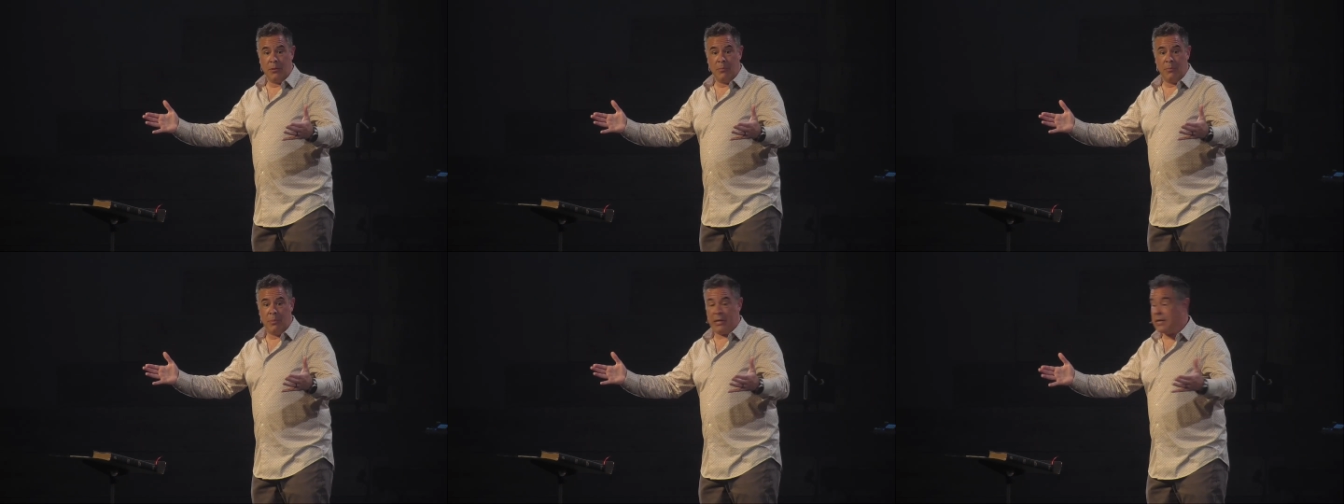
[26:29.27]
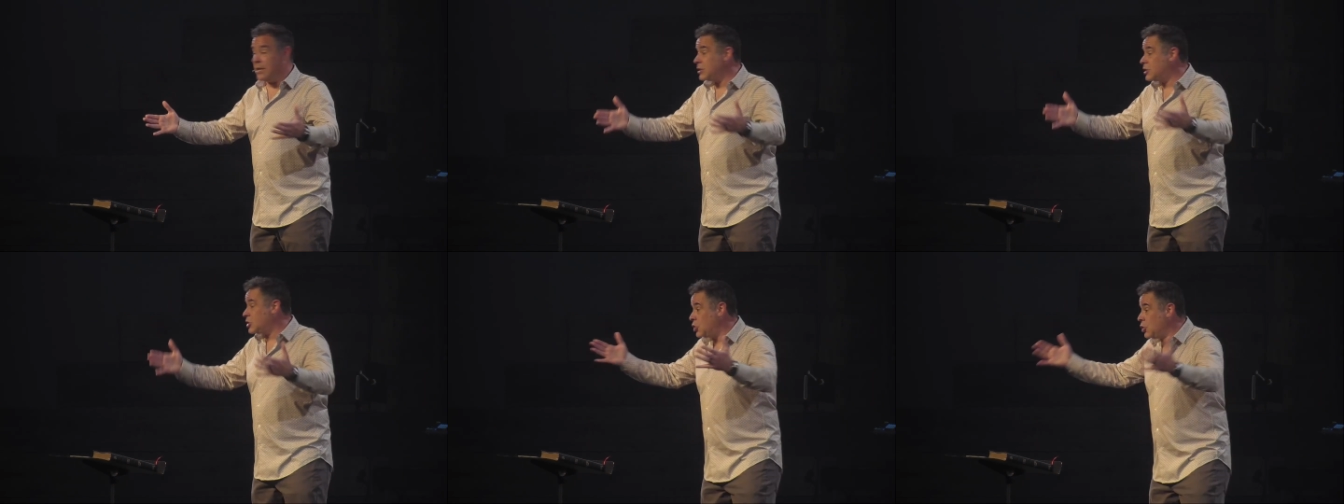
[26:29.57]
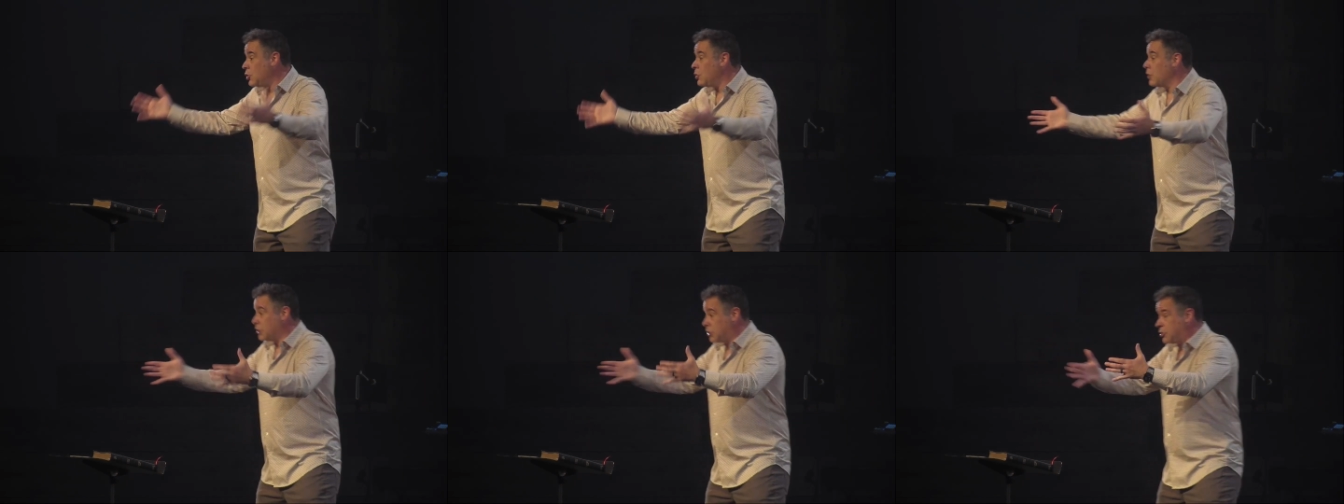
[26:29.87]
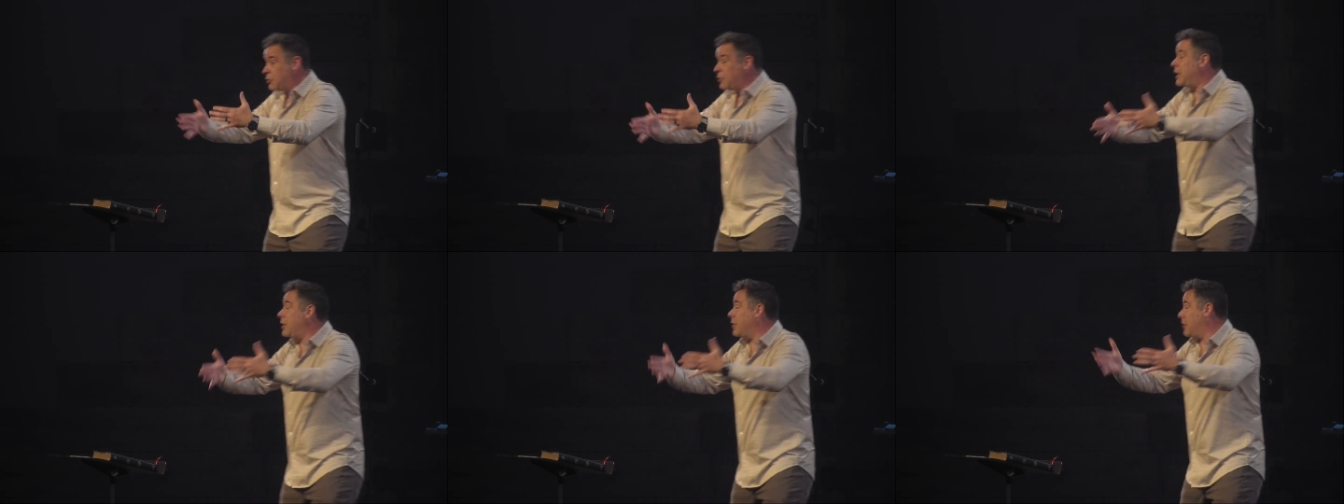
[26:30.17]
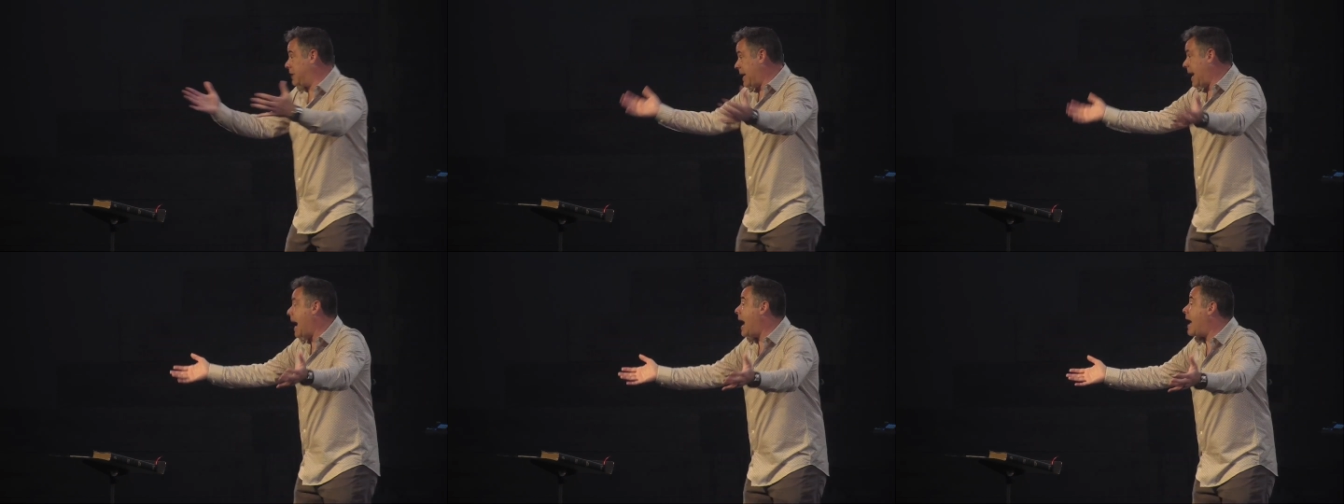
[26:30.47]
because two or three
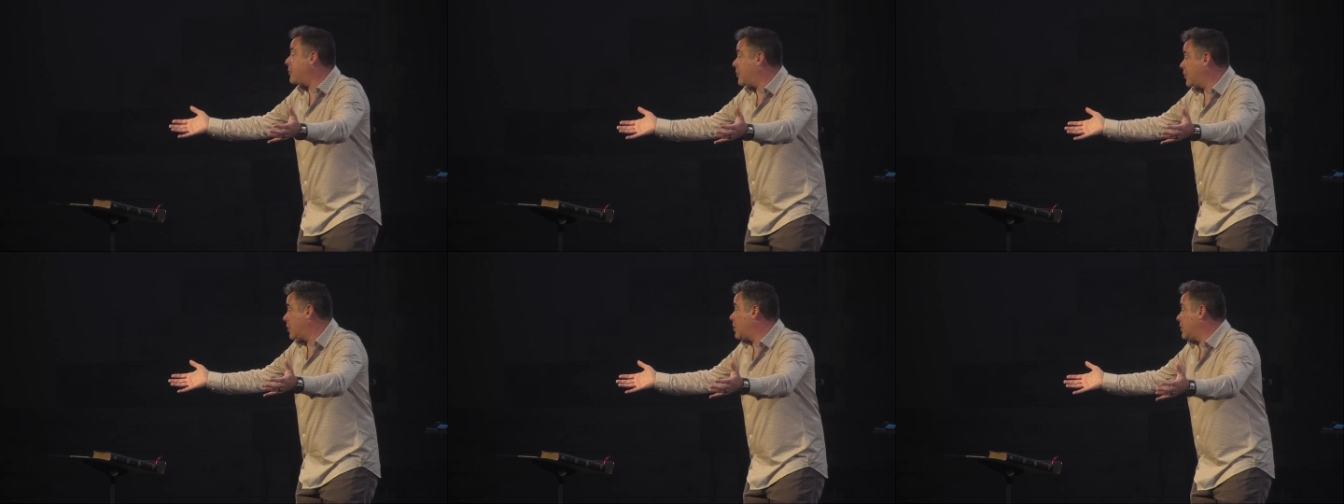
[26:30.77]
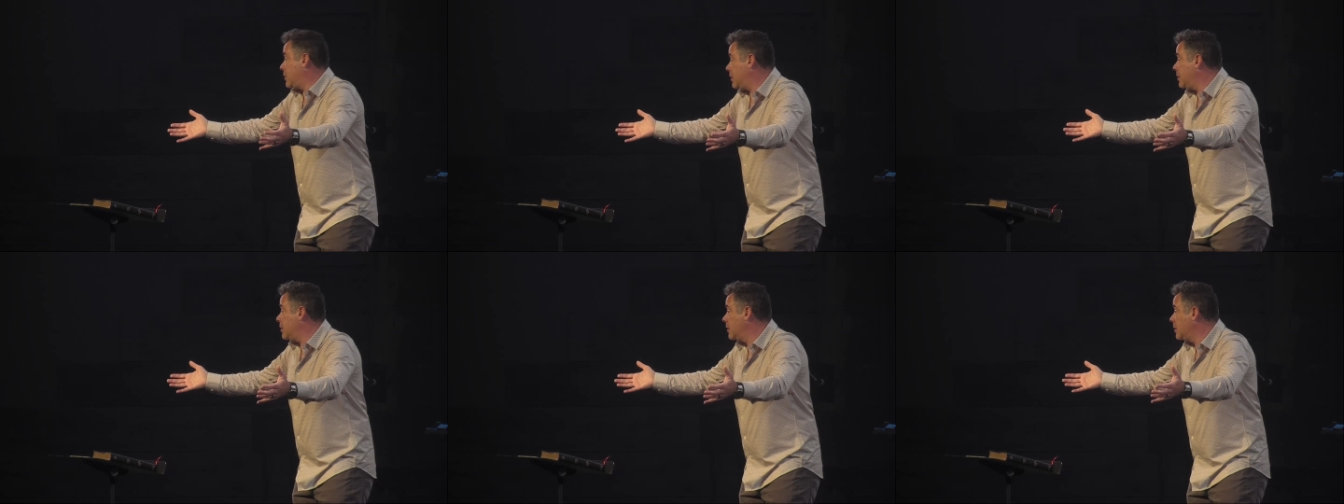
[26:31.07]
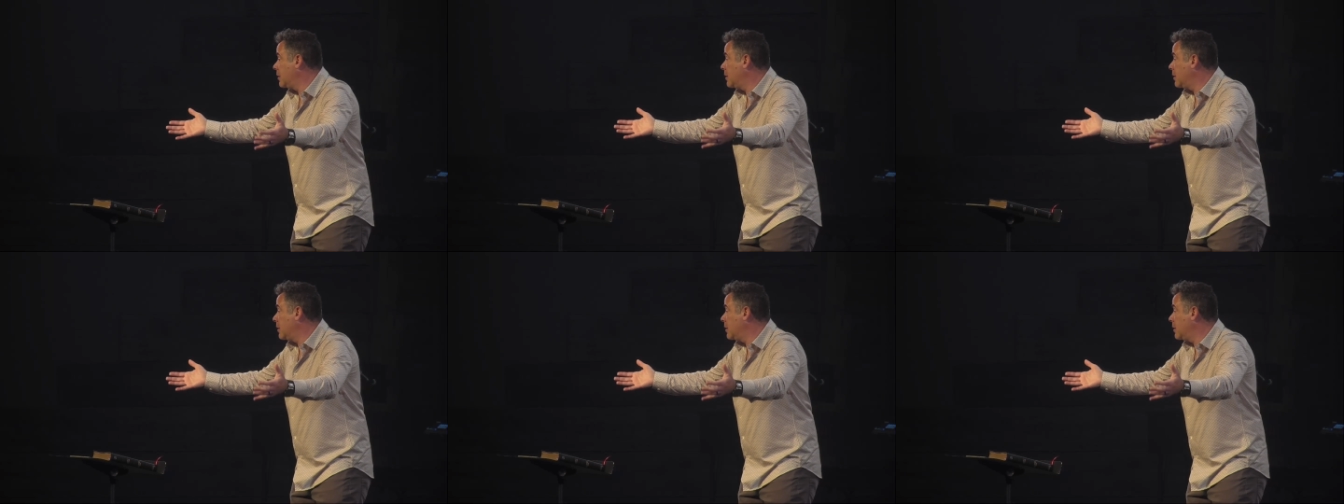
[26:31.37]
are gathered.